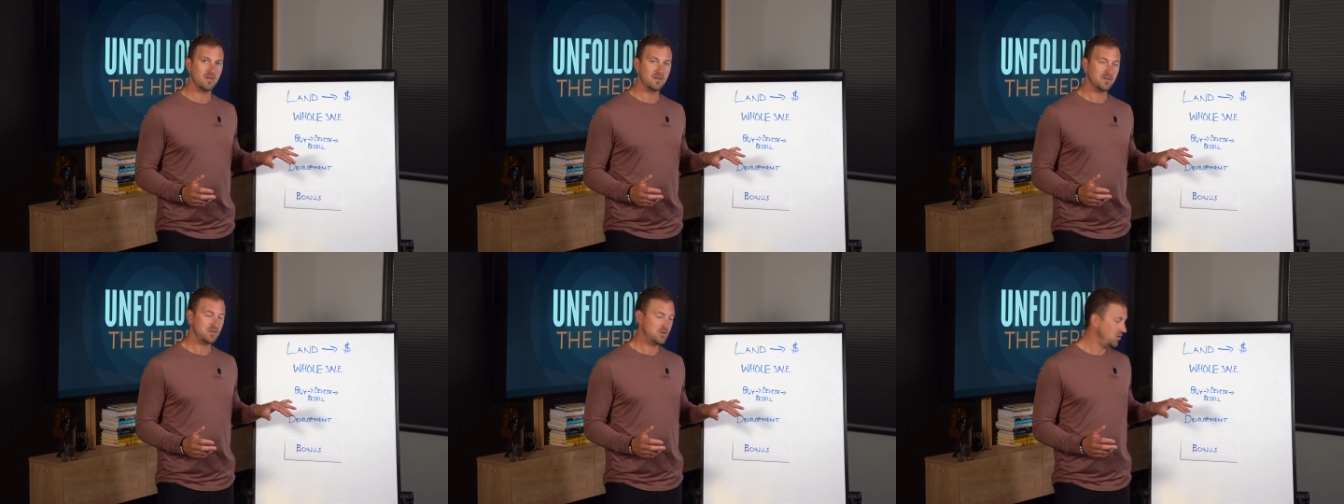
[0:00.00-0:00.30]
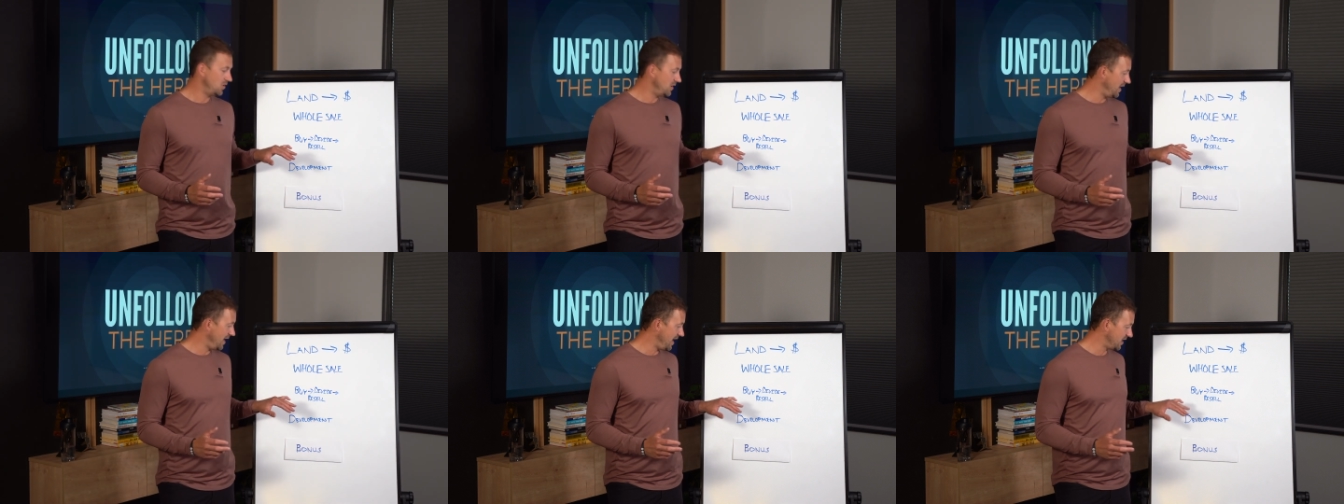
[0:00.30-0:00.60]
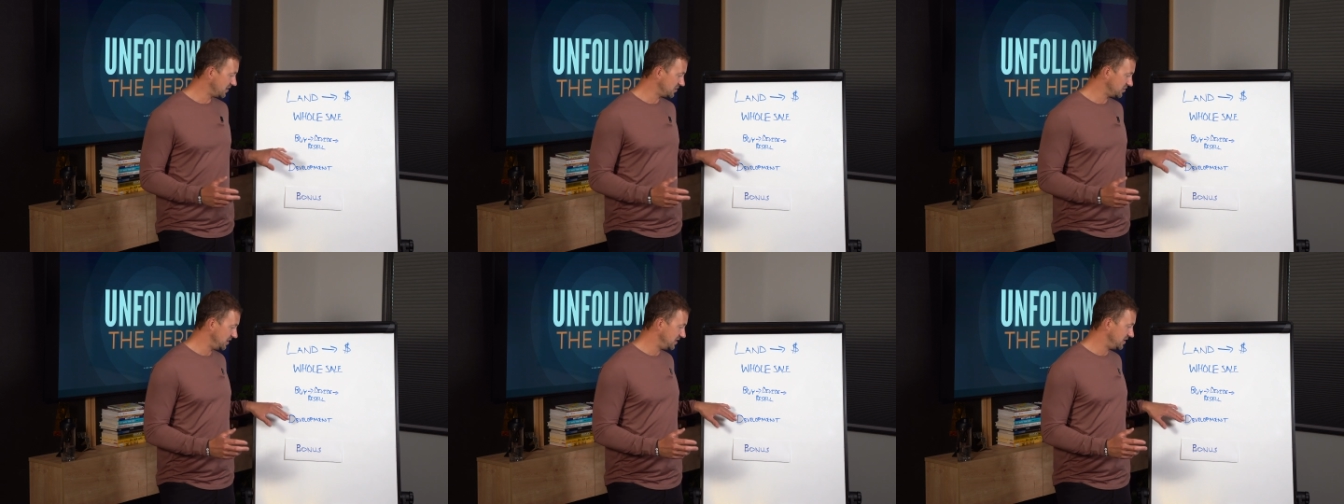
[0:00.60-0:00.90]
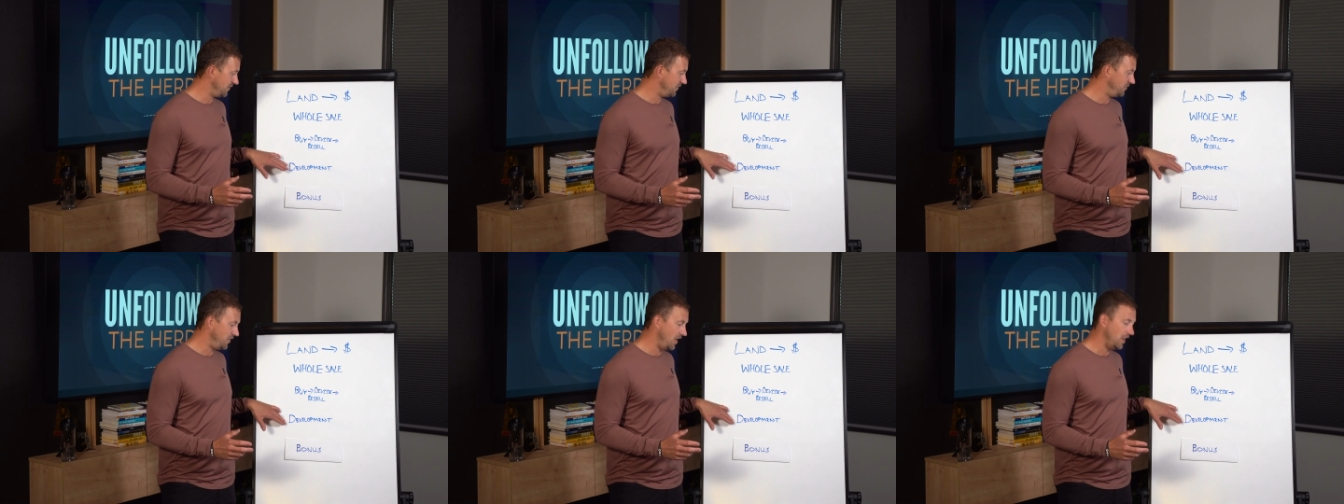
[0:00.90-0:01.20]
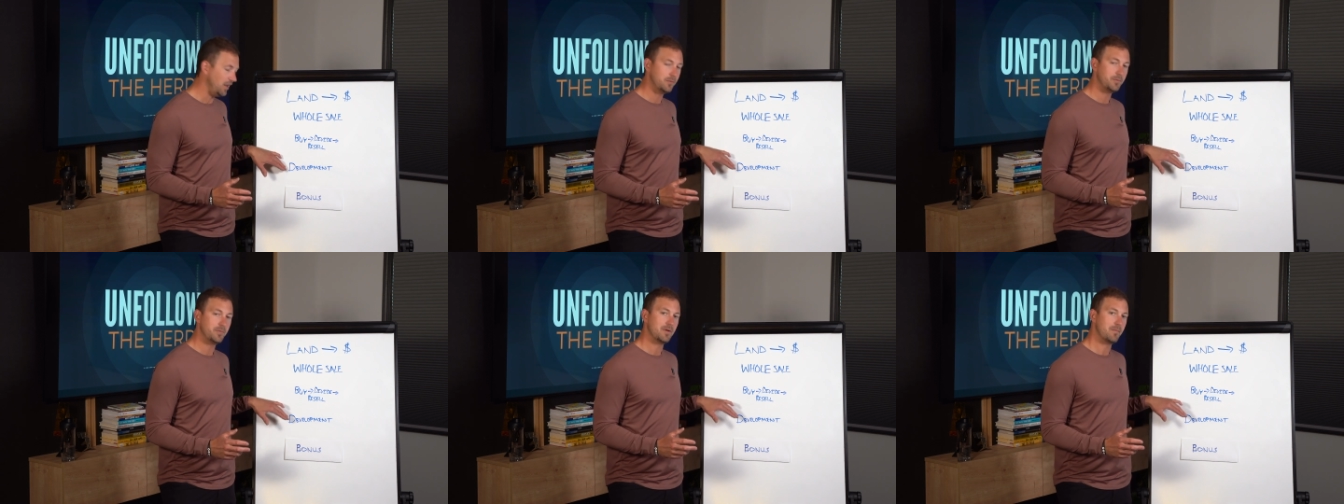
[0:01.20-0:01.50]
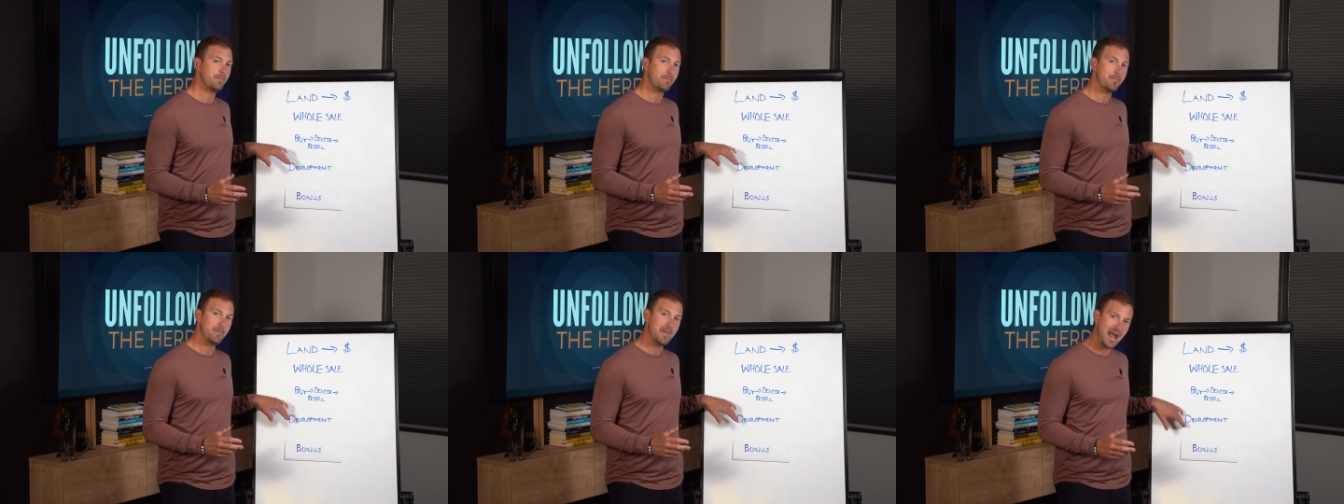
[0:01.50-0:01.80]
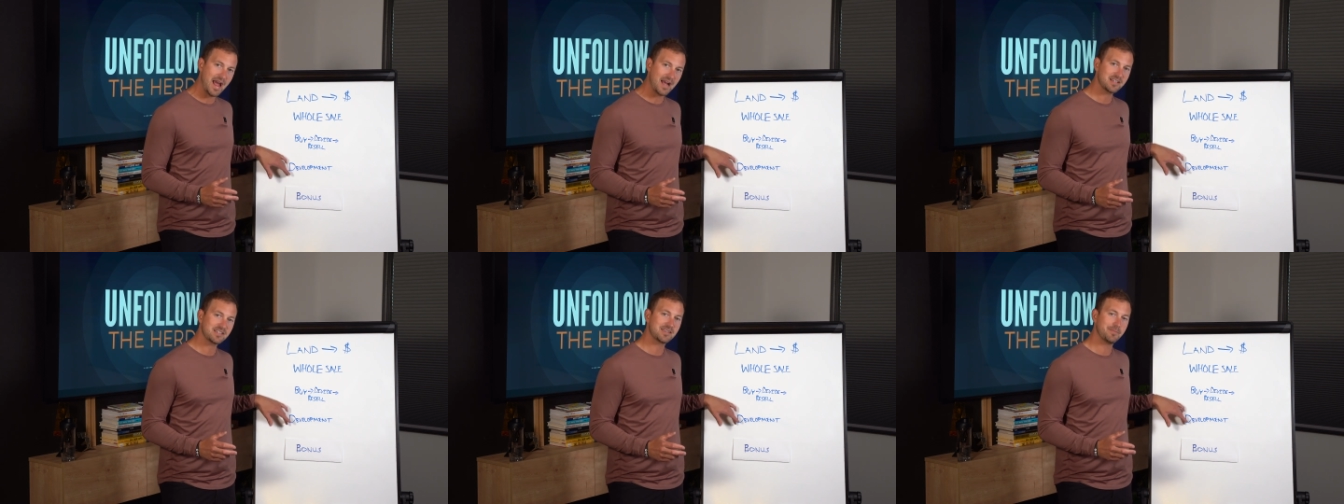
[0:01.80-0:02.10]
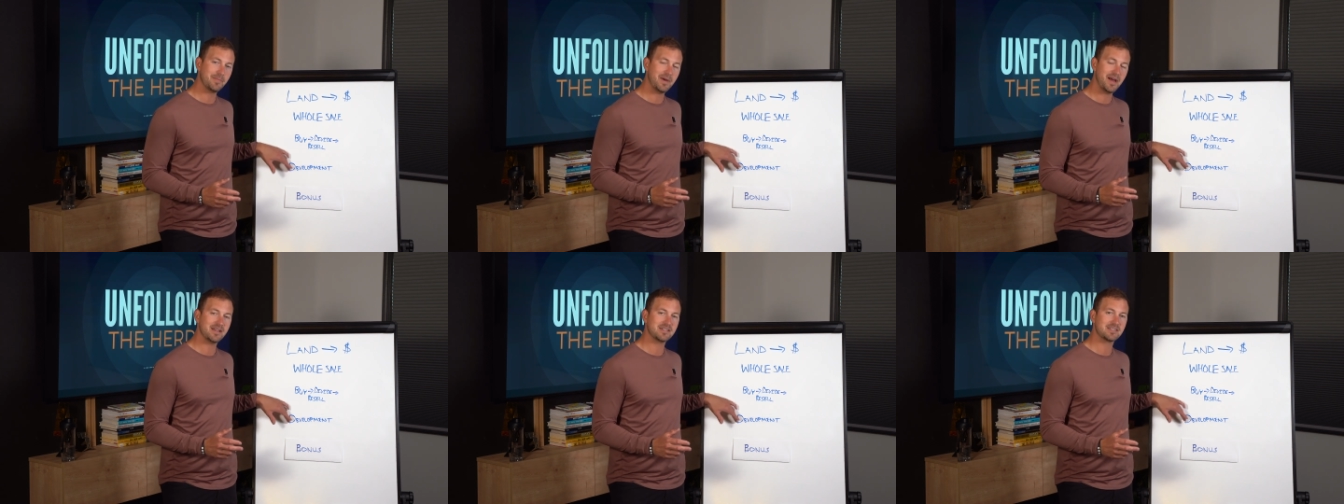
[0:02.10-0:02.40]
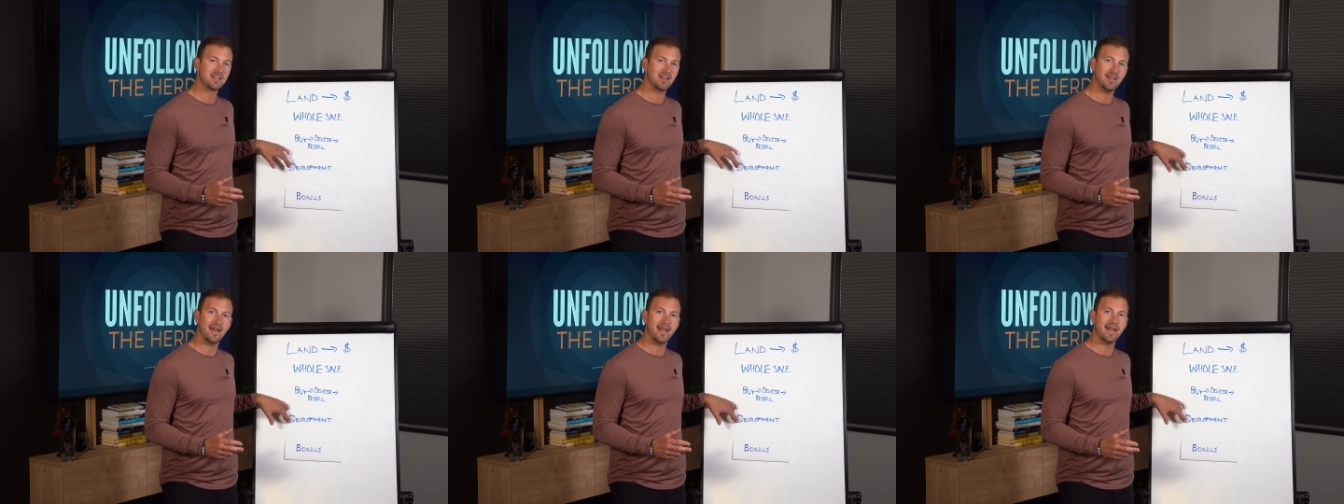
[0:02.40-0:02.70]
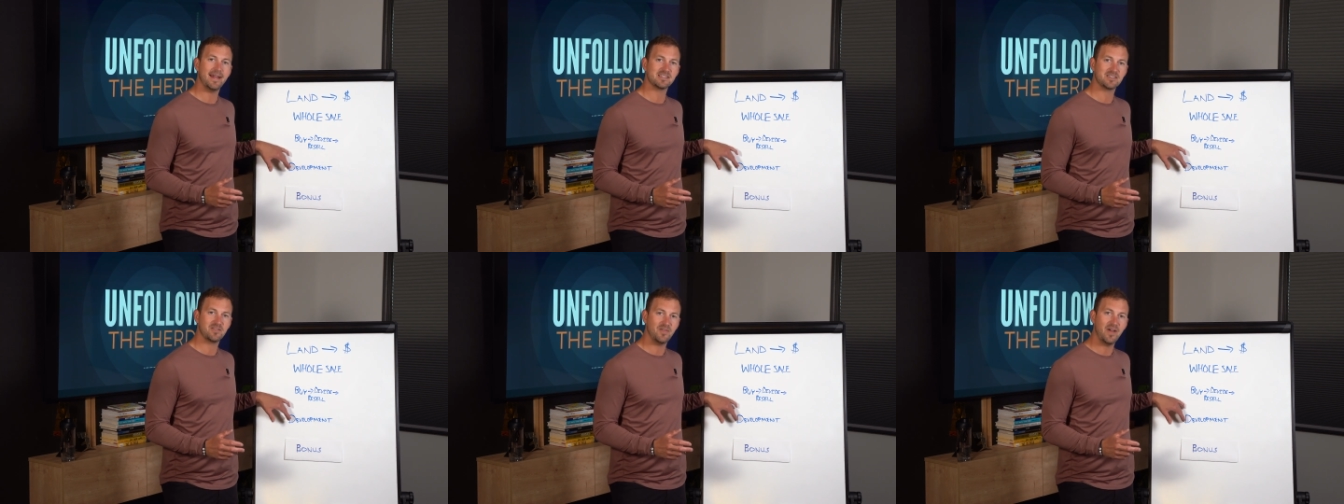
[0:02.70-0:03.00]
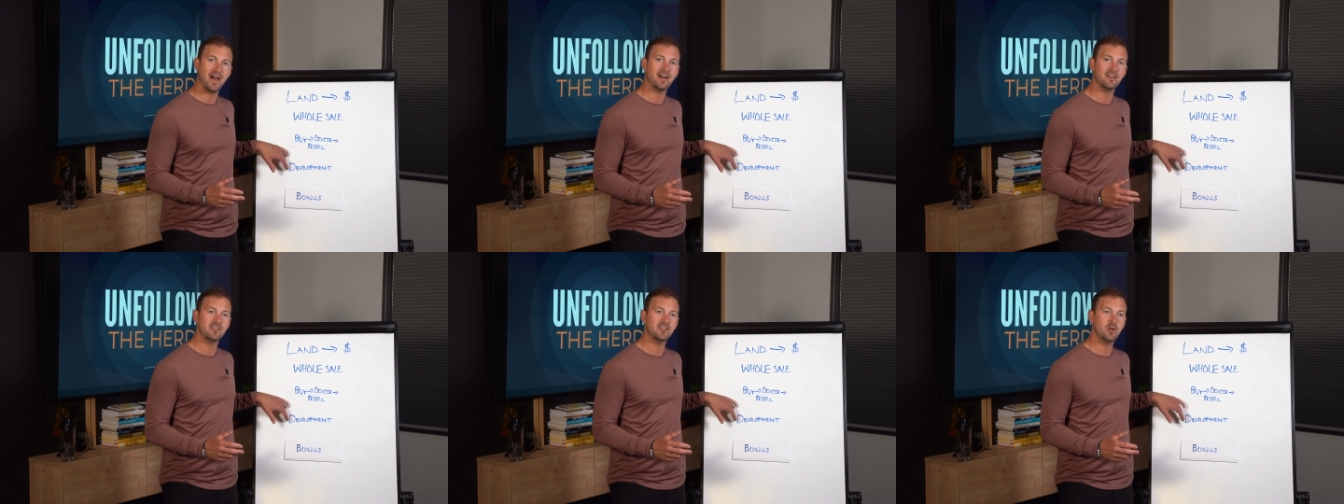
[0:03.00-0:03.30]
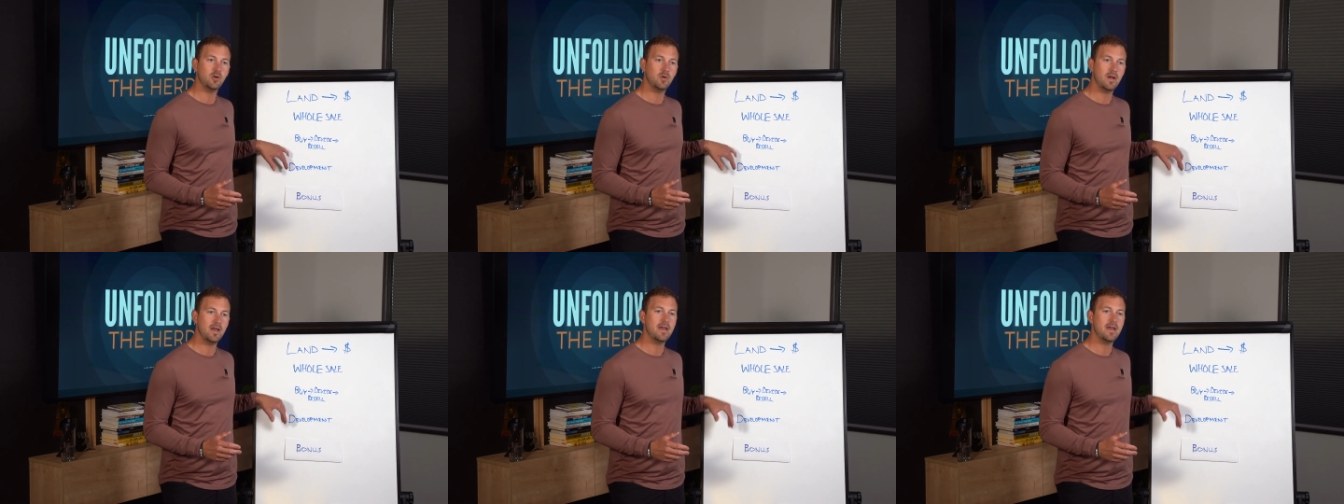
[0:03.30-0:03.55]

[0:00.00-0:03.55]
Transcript: you can actually develop and maximize the land's value